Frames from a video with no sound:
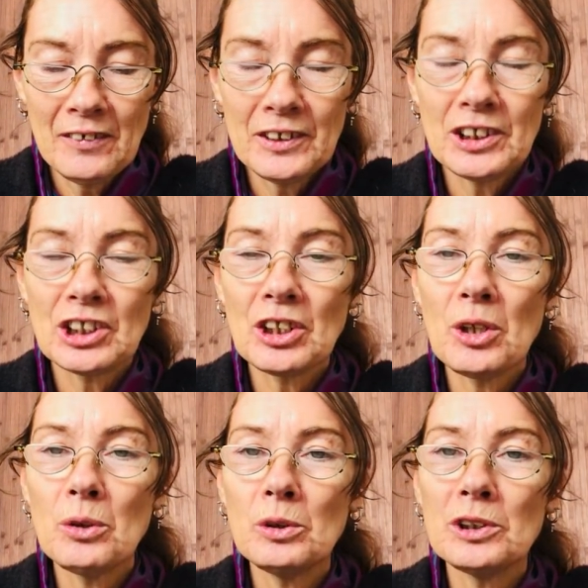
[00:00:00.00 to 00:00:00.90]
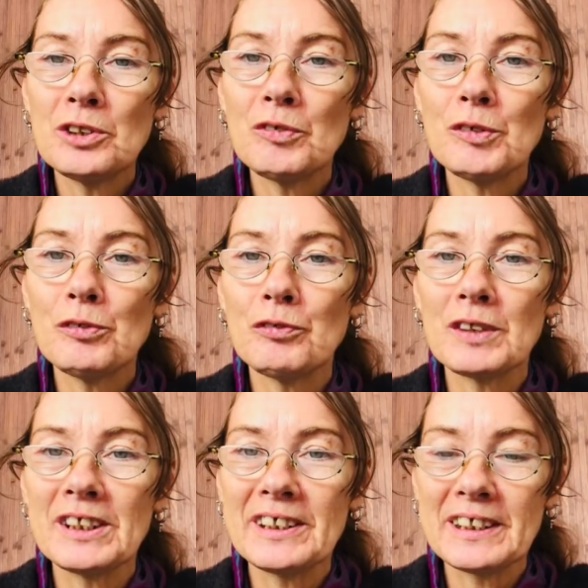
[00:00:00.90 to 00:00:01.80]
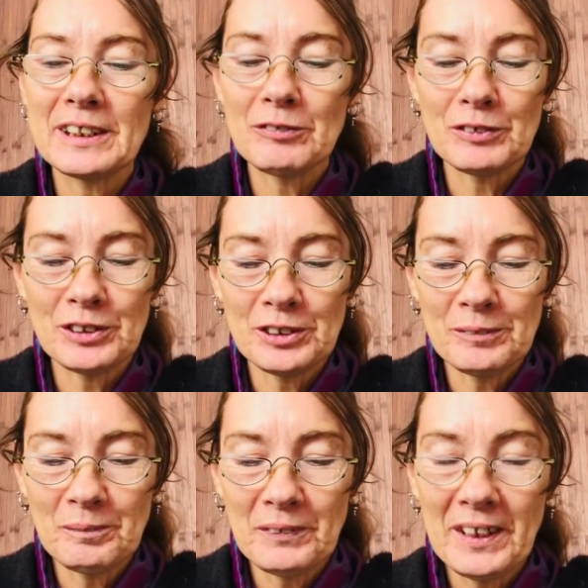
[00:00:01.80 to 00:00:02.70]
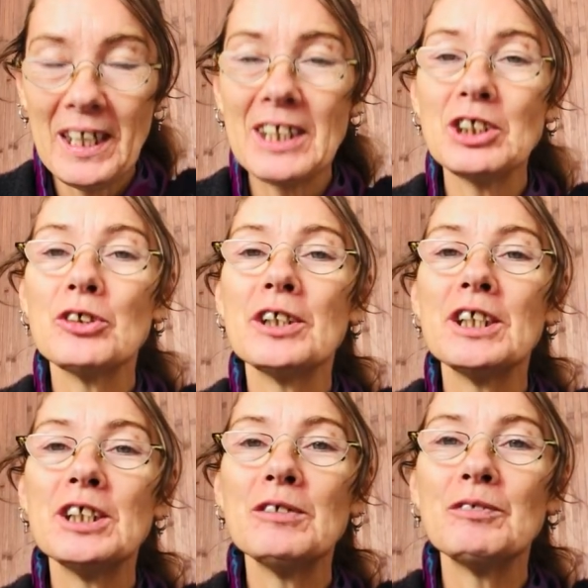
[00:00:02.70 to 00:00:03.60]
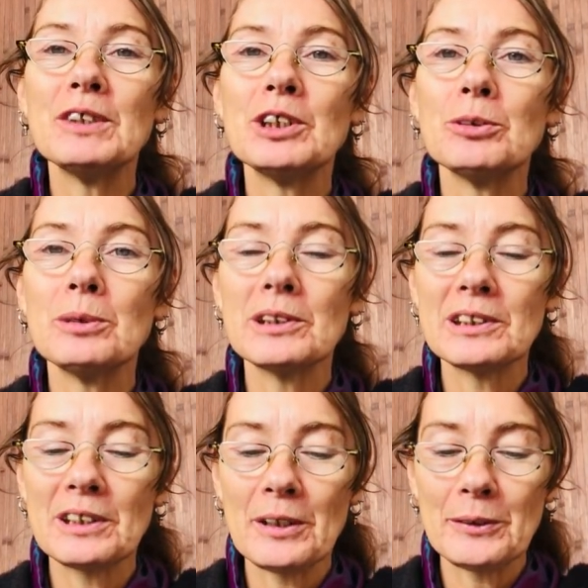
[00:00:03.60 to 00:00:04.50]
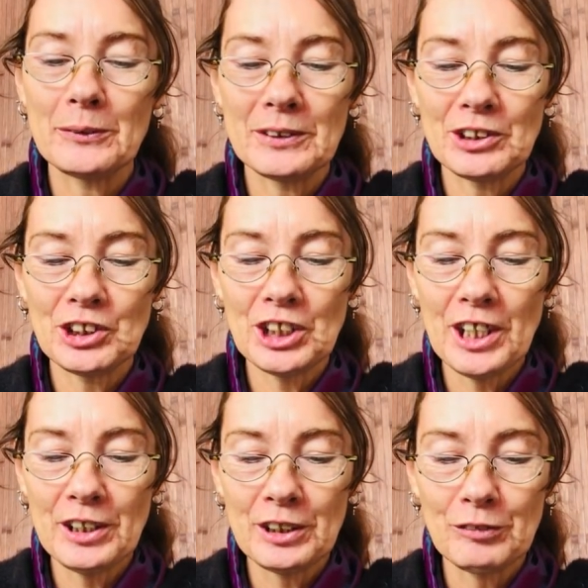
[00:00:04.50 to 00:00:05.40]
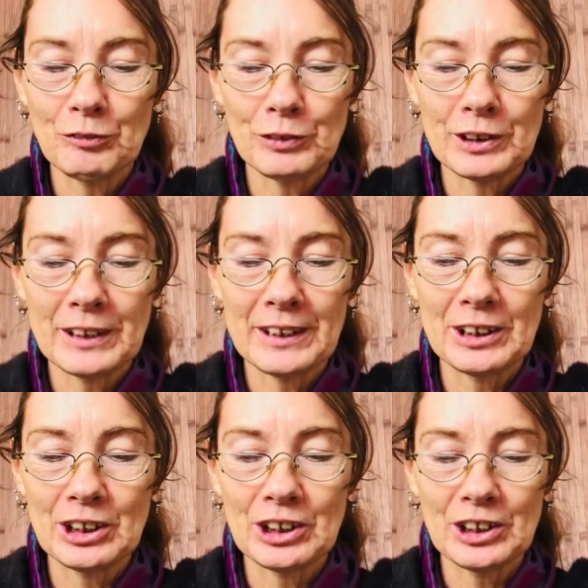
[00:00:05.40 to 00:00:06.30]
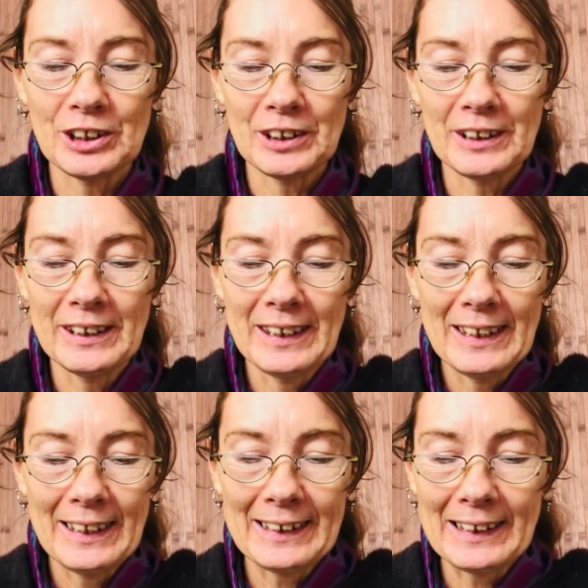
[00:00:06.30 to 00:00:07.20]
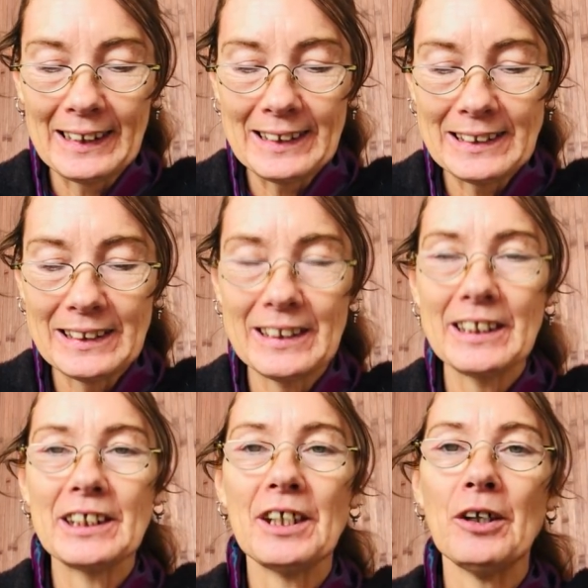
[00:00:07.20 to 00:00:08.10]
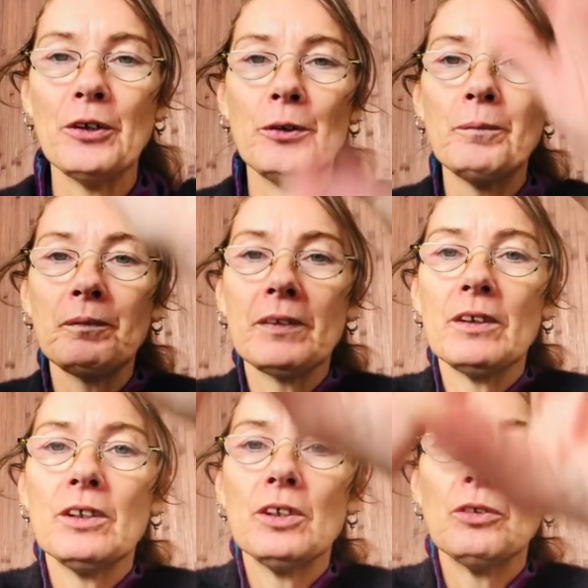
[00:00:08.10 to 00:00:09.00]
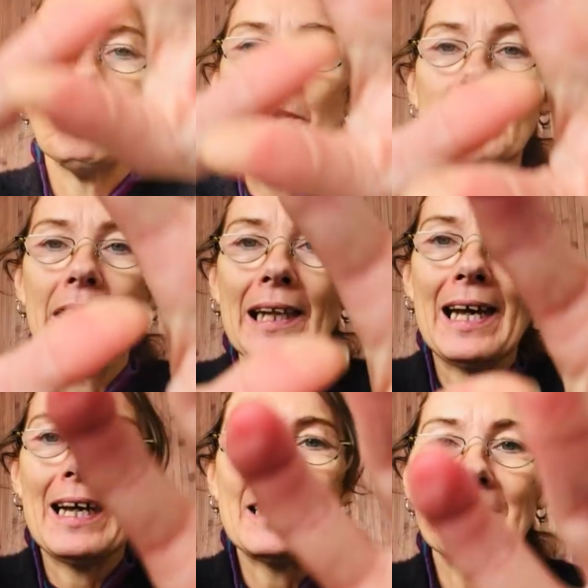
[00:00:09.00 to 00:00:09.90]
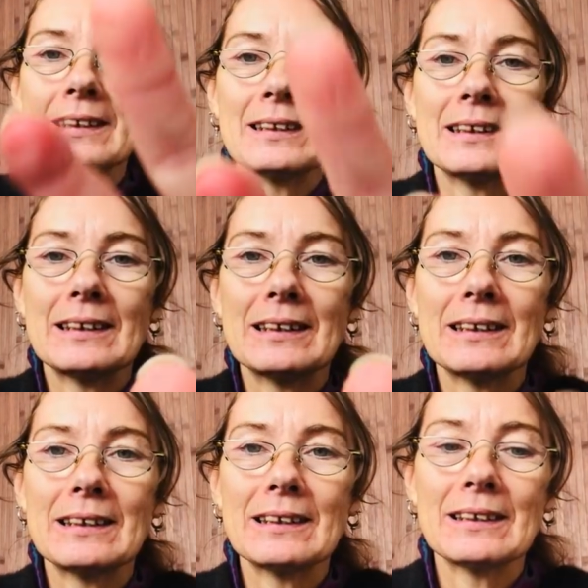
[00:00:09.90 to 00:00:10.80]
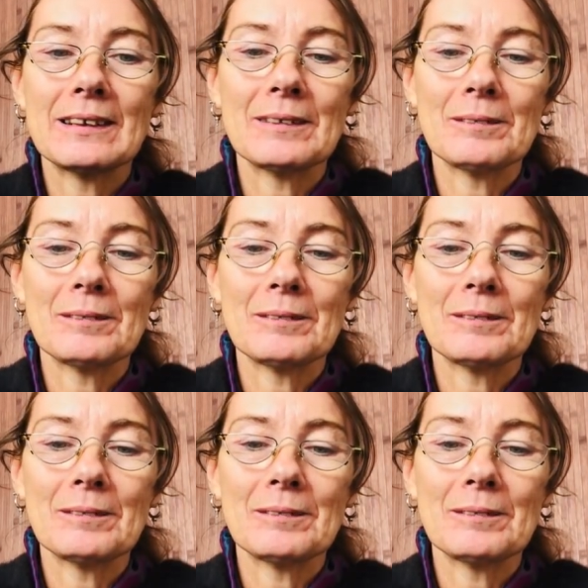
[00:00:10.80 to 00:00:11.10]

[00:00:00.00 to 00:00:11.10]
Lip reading: the soles of your feet even, and your individual toes, checking for tension and letting it go. Relax.